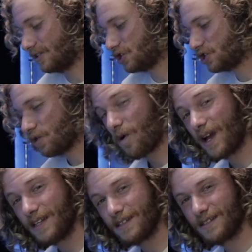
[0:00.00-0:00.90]

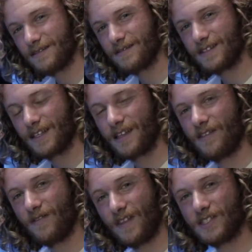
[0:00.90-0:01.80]
join
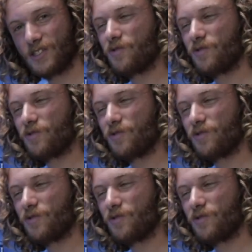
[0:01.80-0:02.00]
this